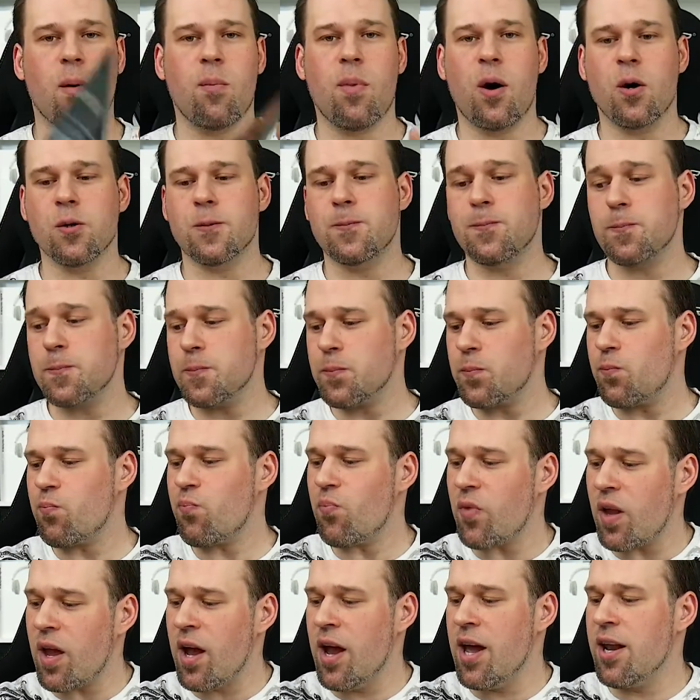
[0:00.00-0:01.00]
about.
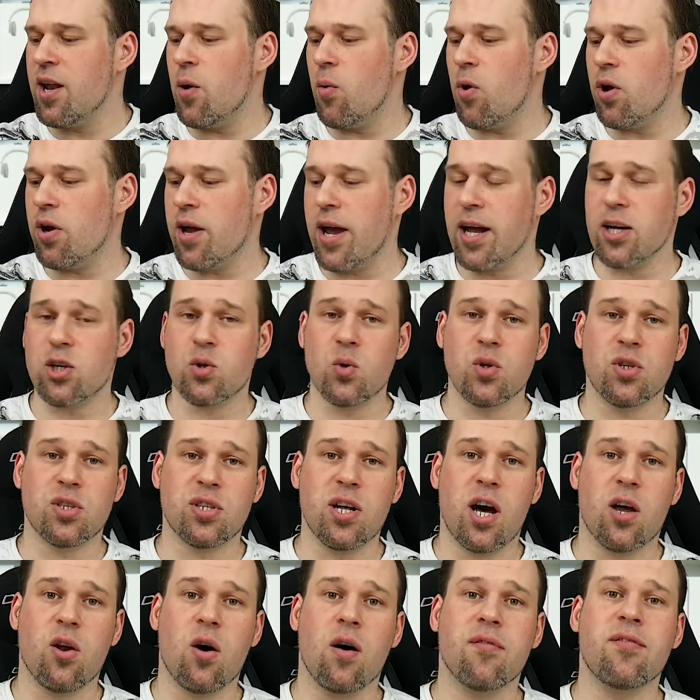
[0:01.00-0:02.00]
And I want to actually
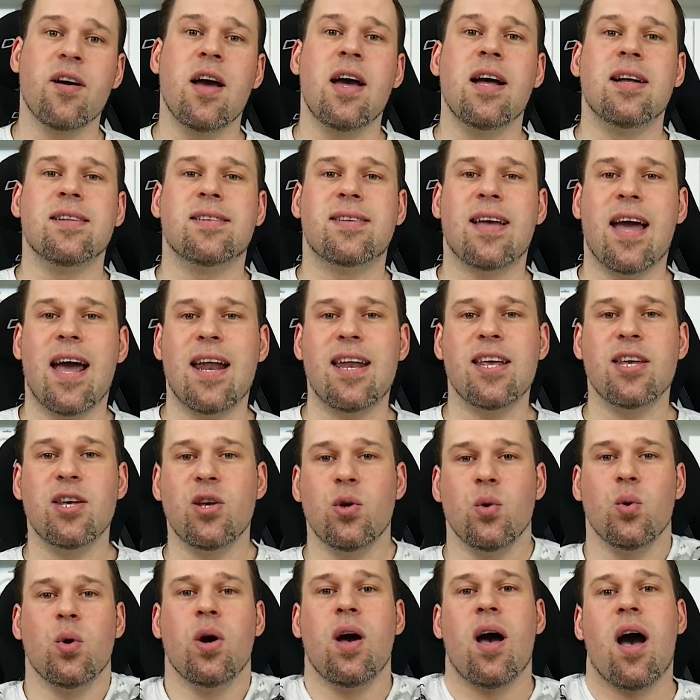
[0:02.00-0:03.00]
start off telling
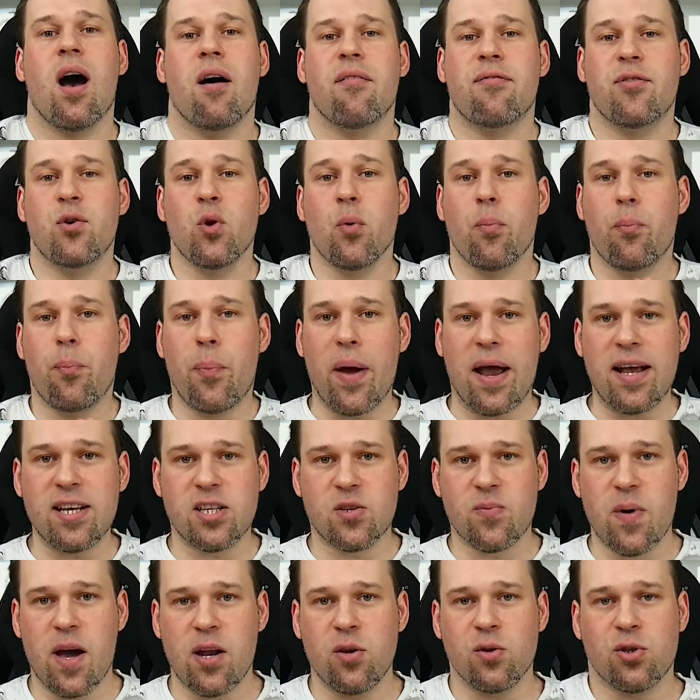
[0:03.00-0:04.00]
you a few
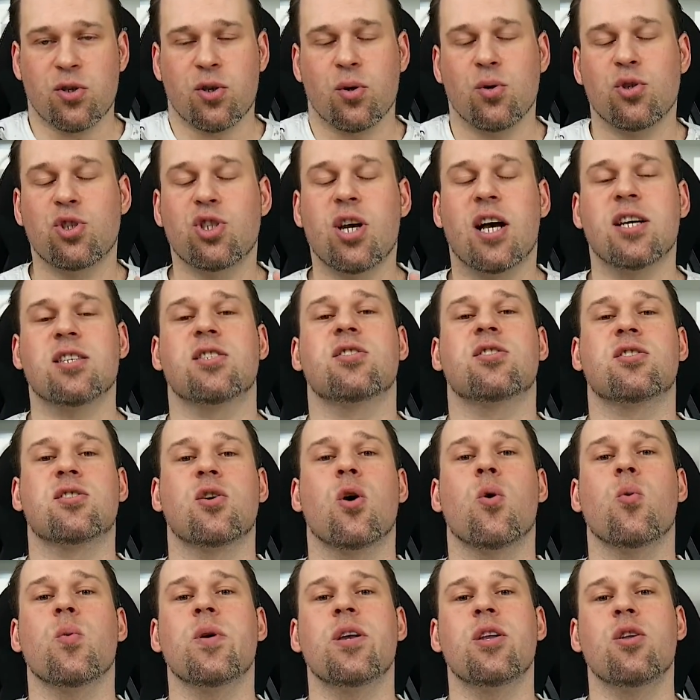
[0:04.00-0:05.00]
base values, so just
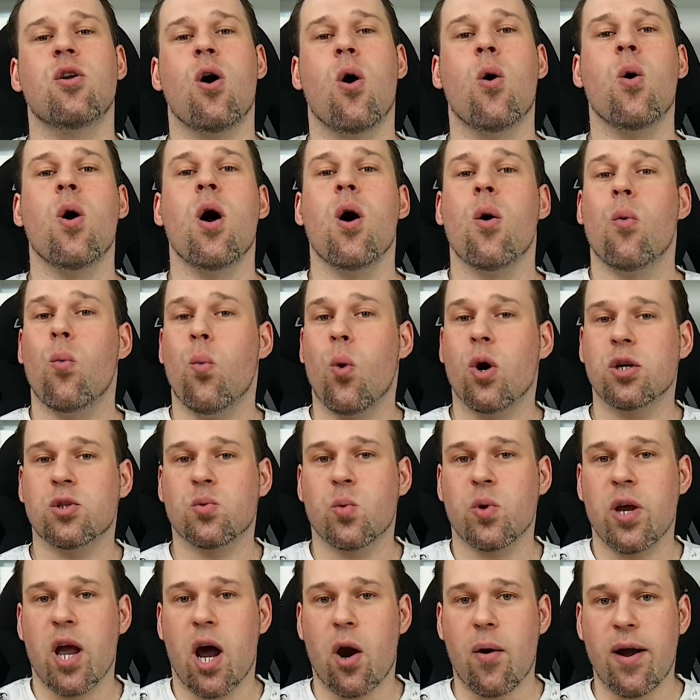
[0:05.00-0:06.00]
so we know
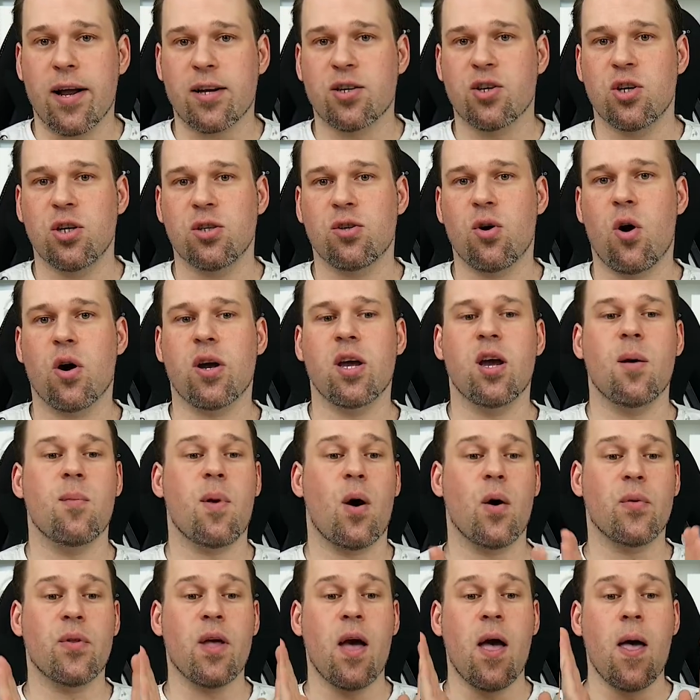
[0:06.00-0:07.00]
what we are actually talking
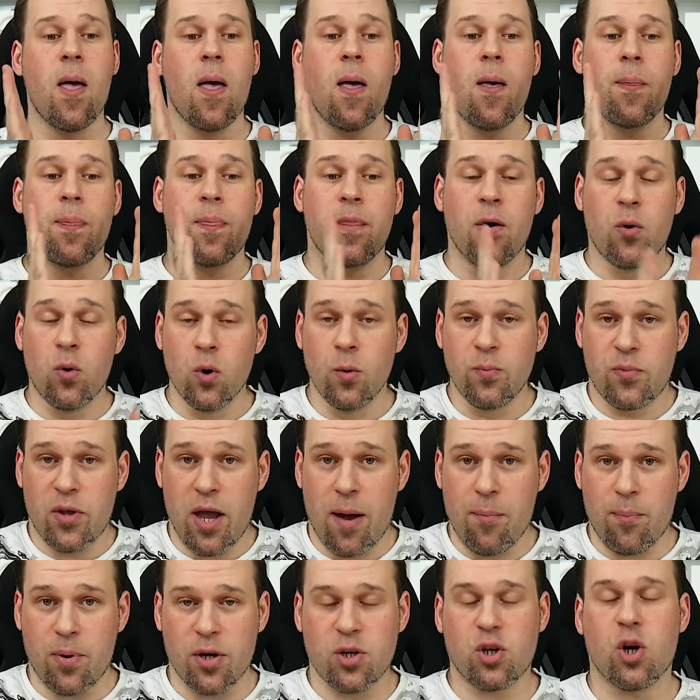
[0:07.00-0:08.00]
about. The room
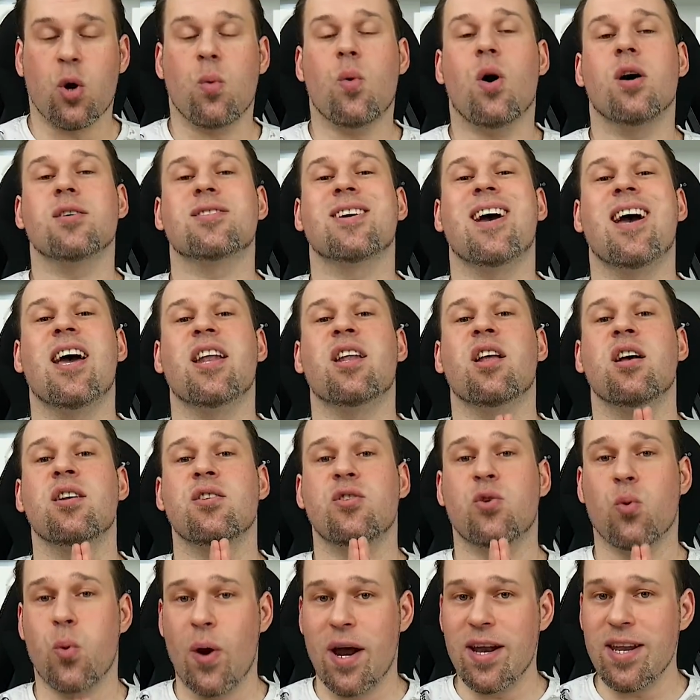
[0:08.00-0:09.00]
temperature was
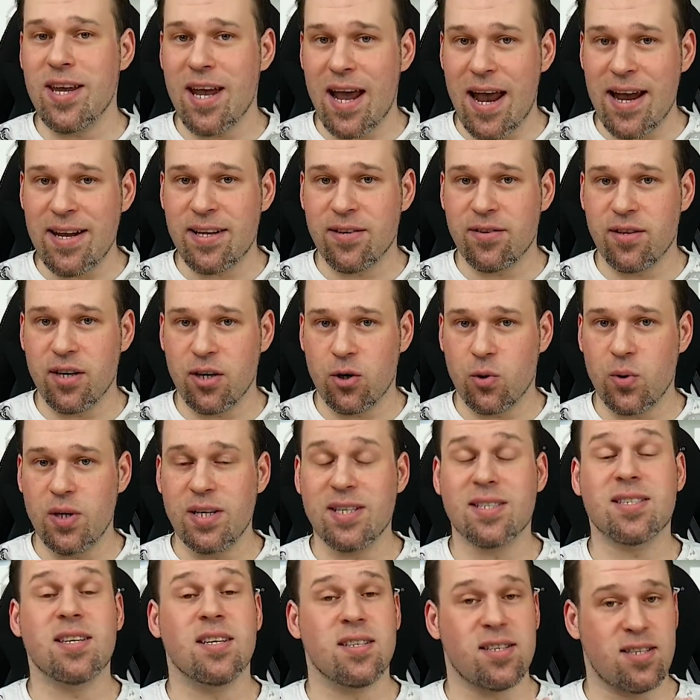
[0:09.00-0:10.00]
at 28
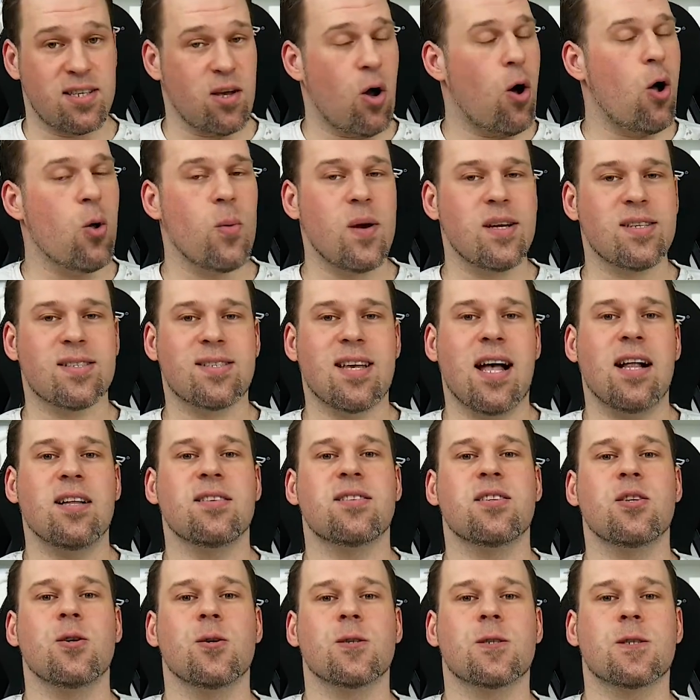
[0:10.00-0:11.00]
degrees, always
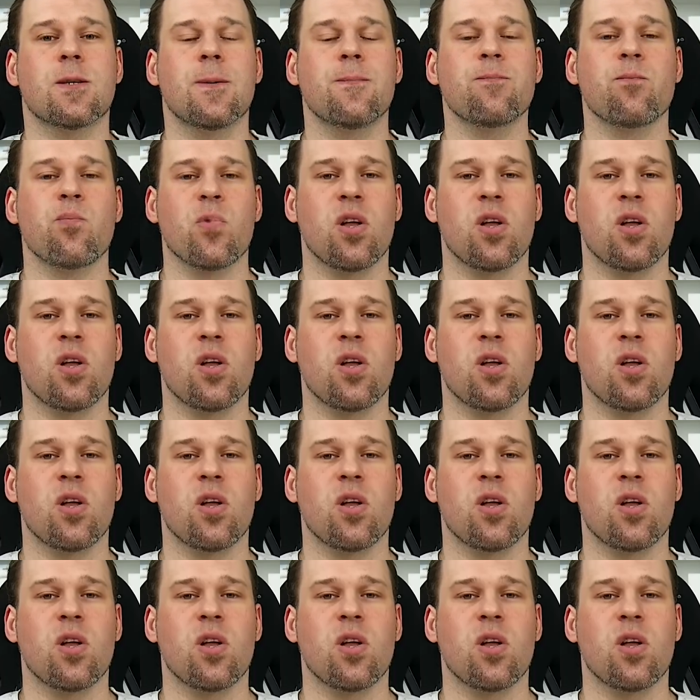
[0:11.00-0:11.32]
Celsius.